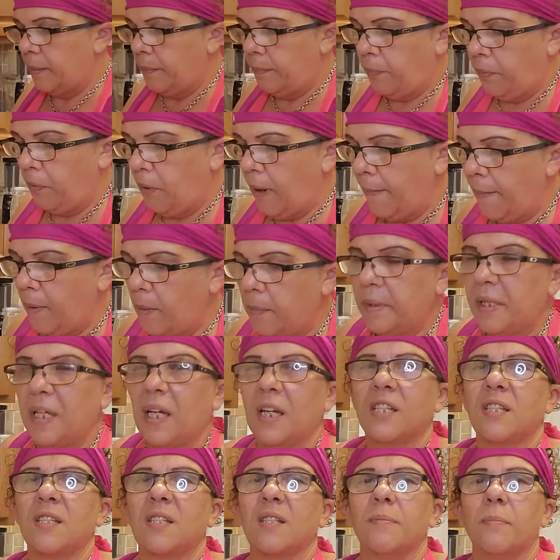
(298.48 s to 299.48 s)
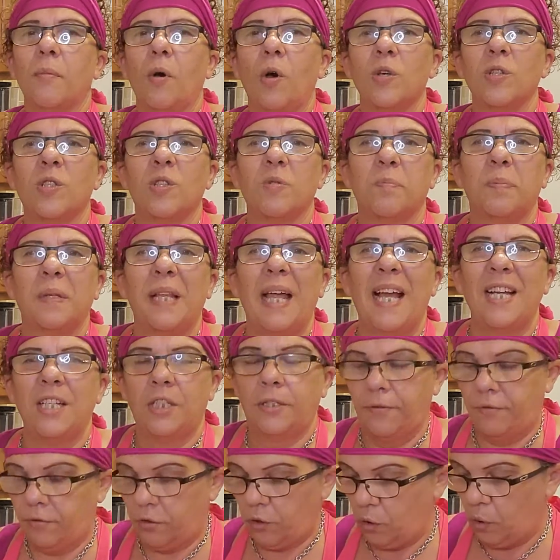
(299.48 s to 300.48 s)
probably a small
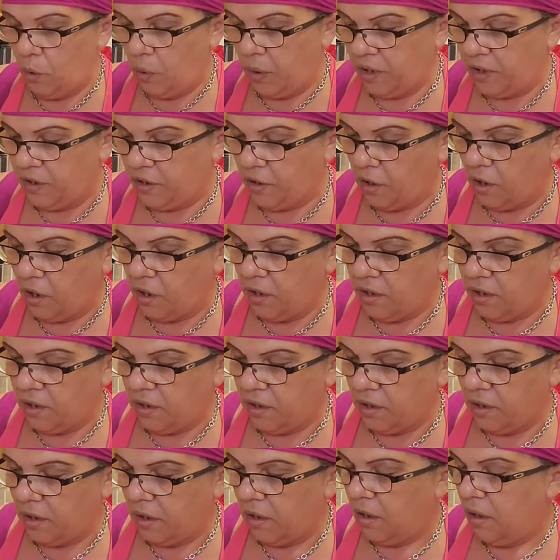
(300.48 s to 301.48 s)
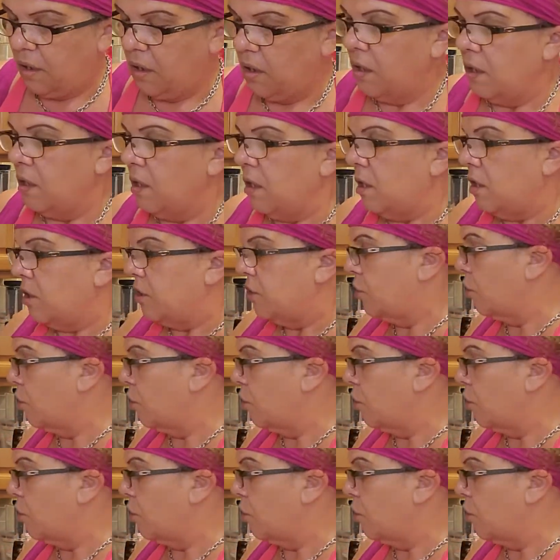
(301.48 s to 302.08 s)
splash of soy sauce. So